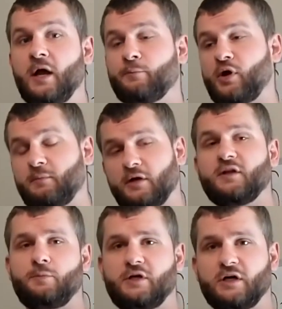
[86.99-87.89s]

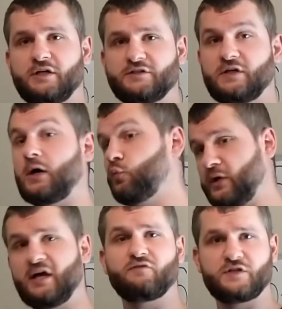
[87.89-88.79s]
primarily because
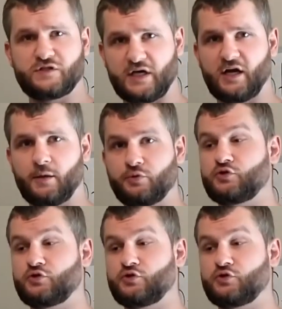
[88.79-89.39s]
we have the setup